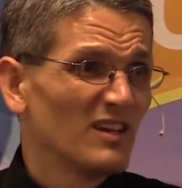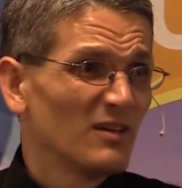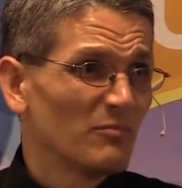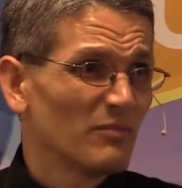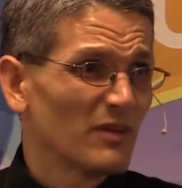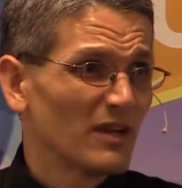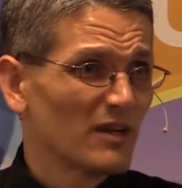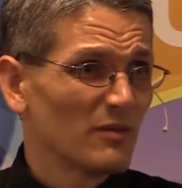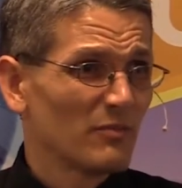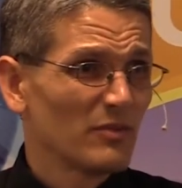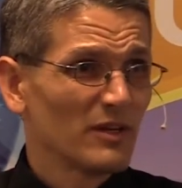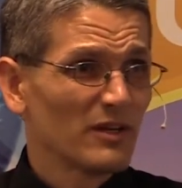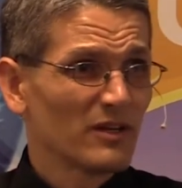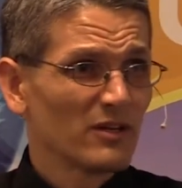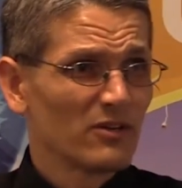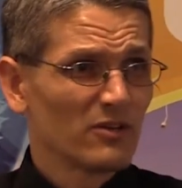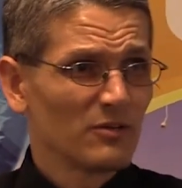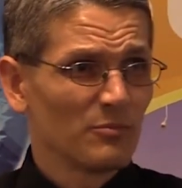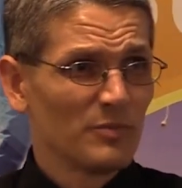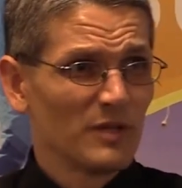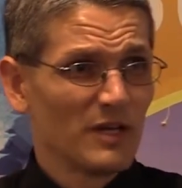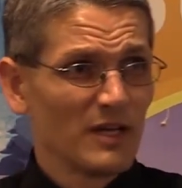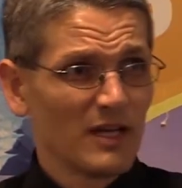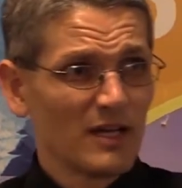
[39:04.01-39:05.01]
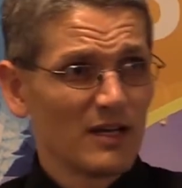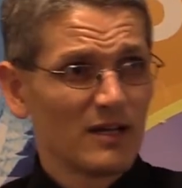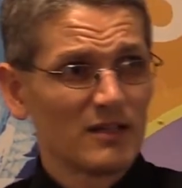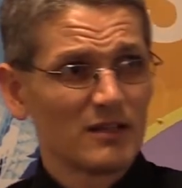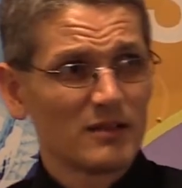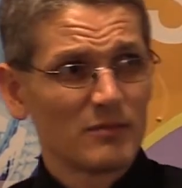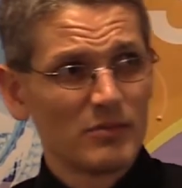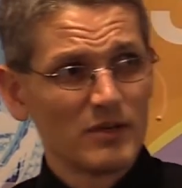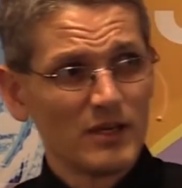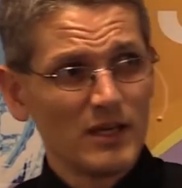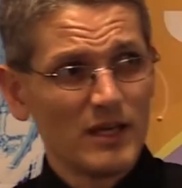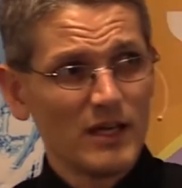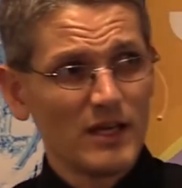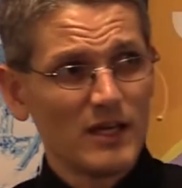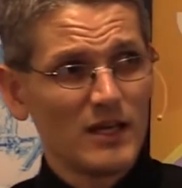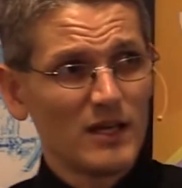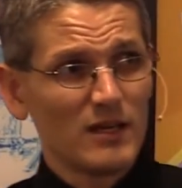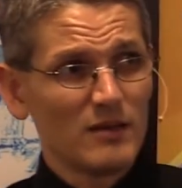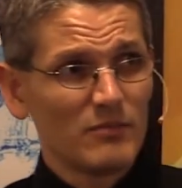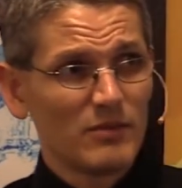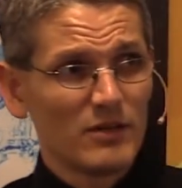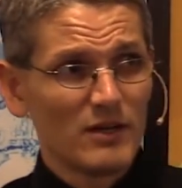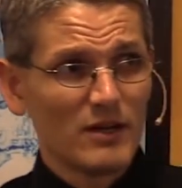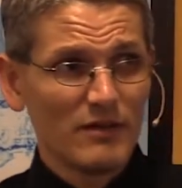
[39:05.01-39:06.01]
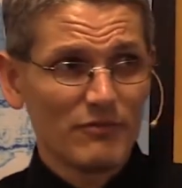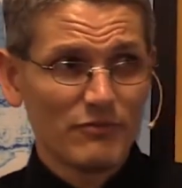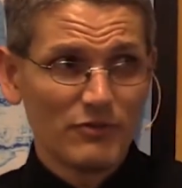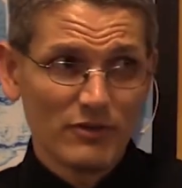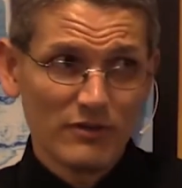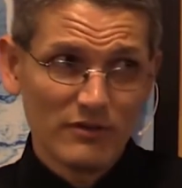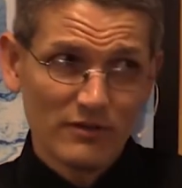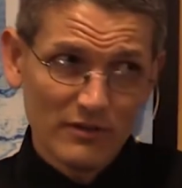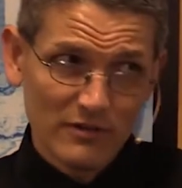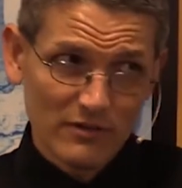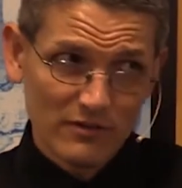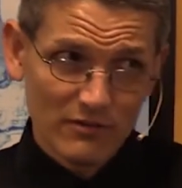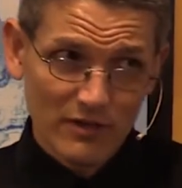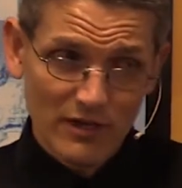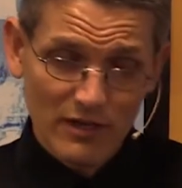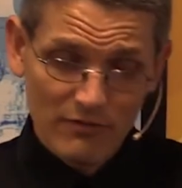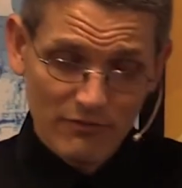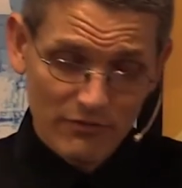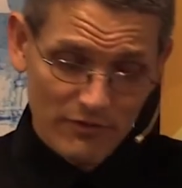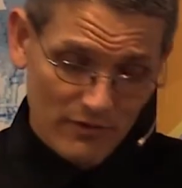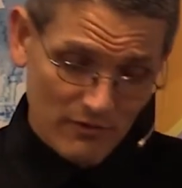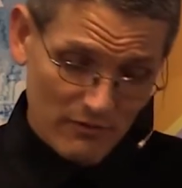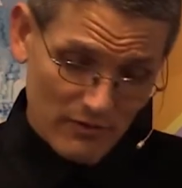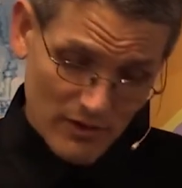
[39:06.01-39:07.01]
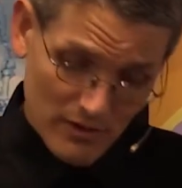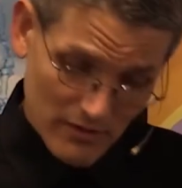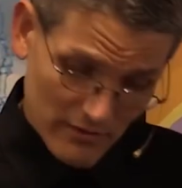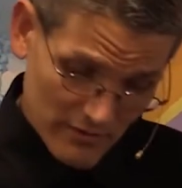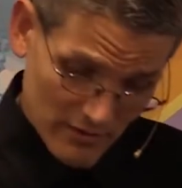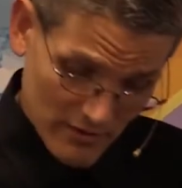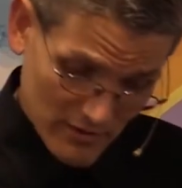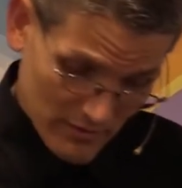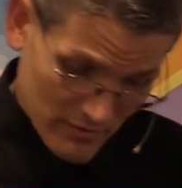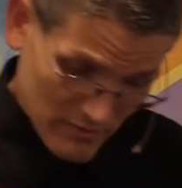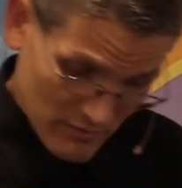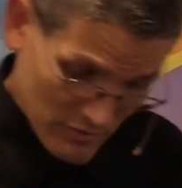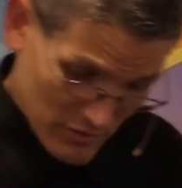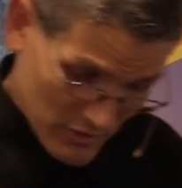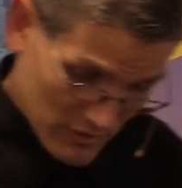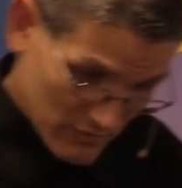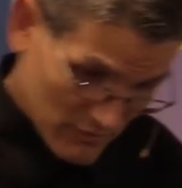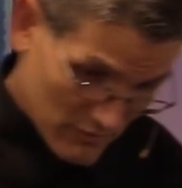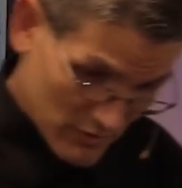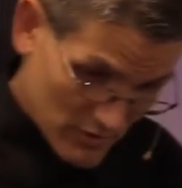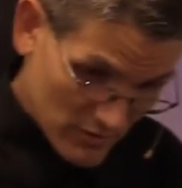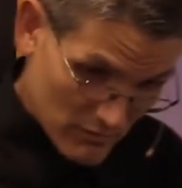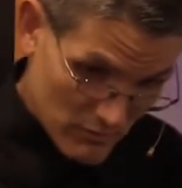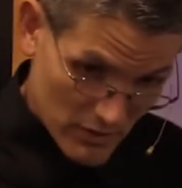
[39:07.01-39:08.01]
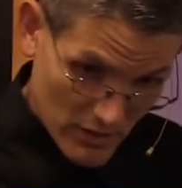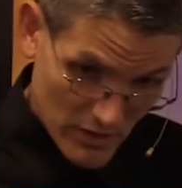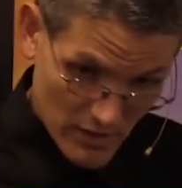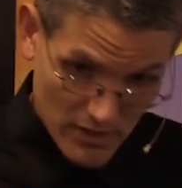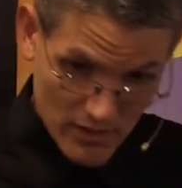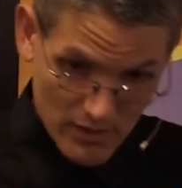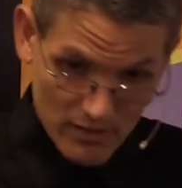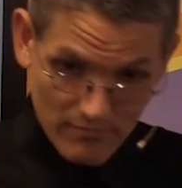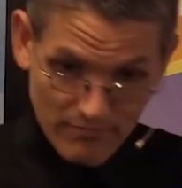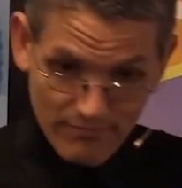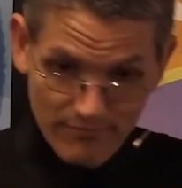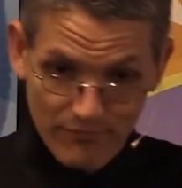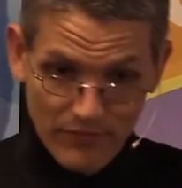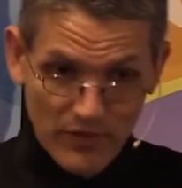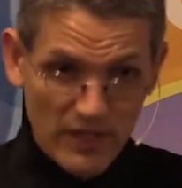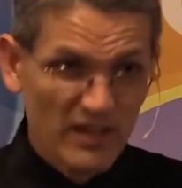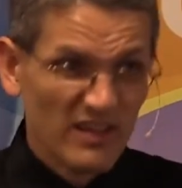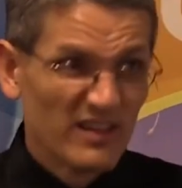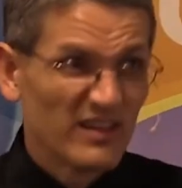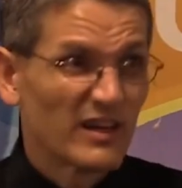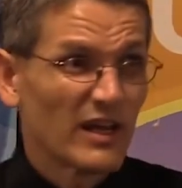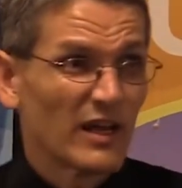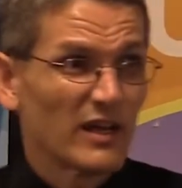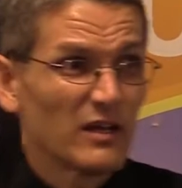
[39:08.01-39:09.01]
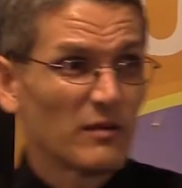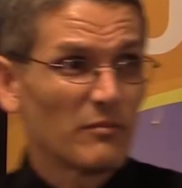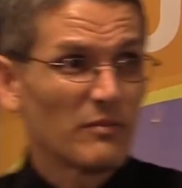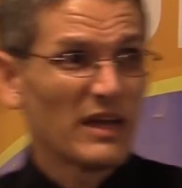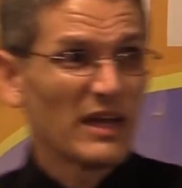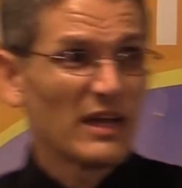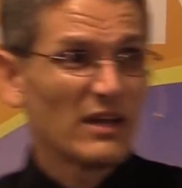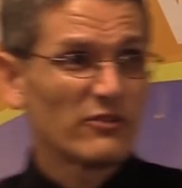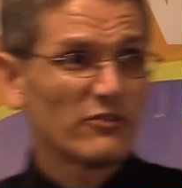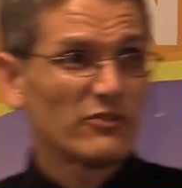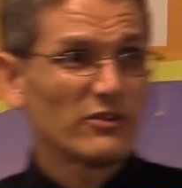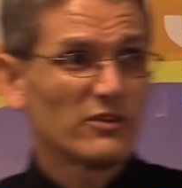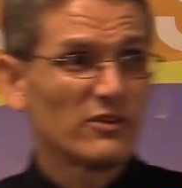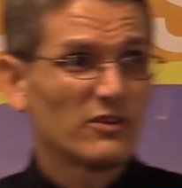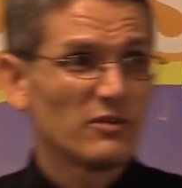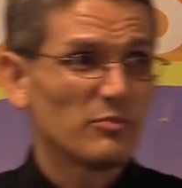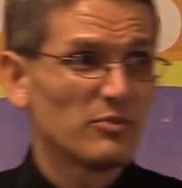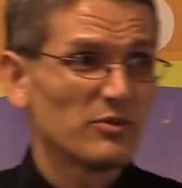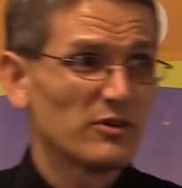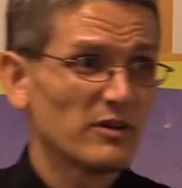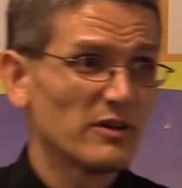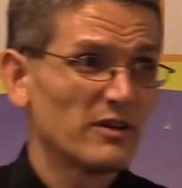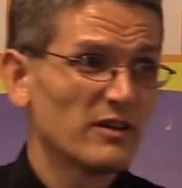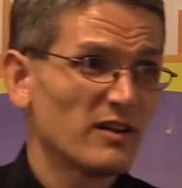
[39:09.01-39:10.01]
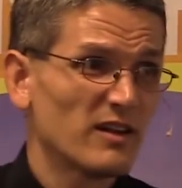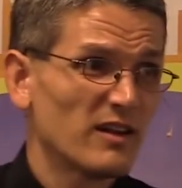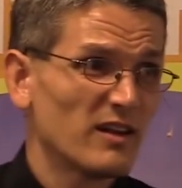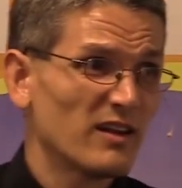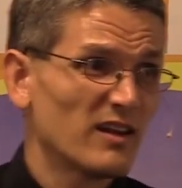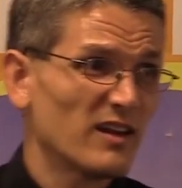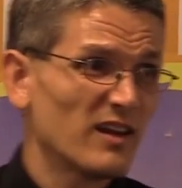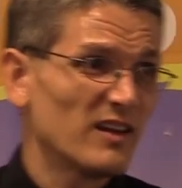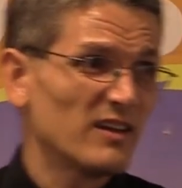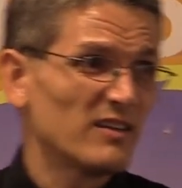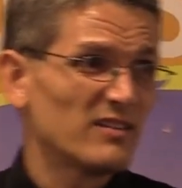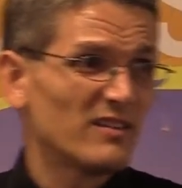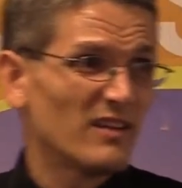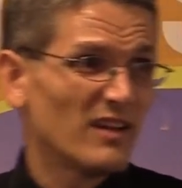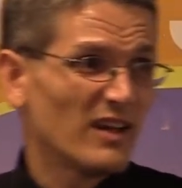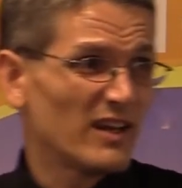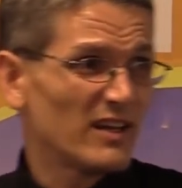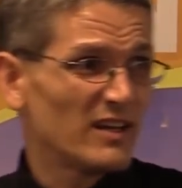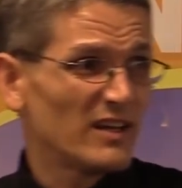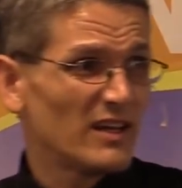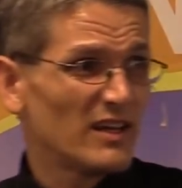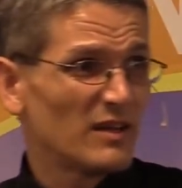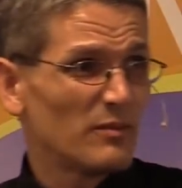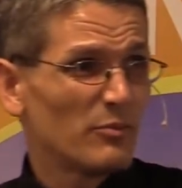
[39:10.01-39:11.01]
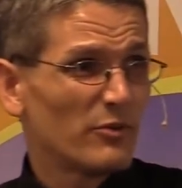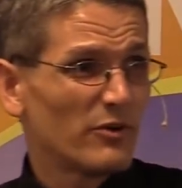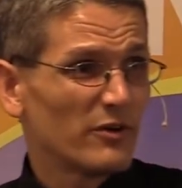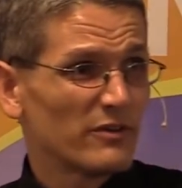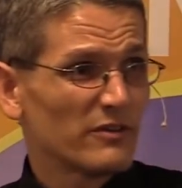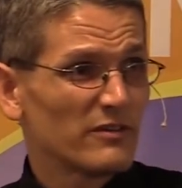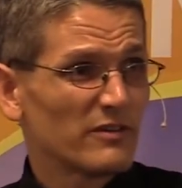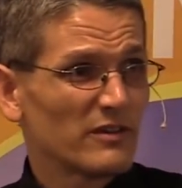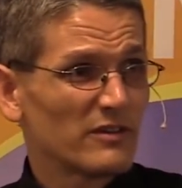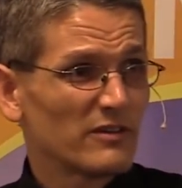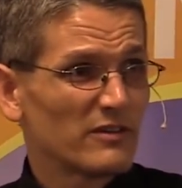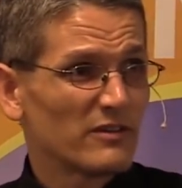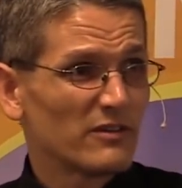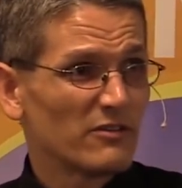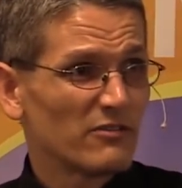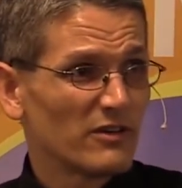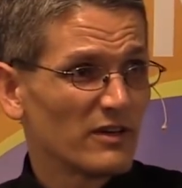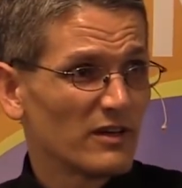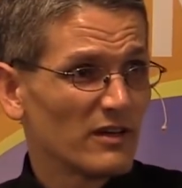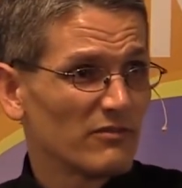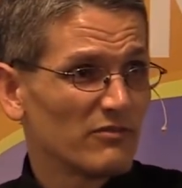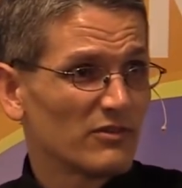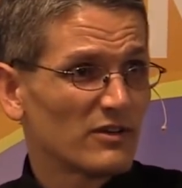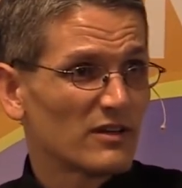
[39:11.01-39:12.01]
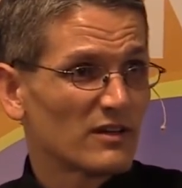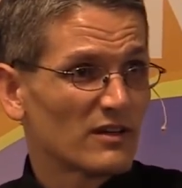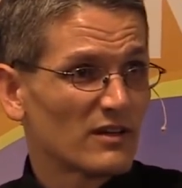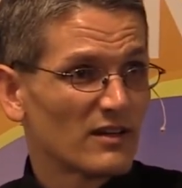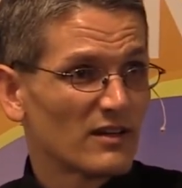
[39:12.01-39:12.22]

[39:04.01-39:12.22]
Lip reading: banana at the beginning, but after it sits around for a while, it's not so much of a good banana. Now you mash it and you put it in a nice 98.6 degree oven.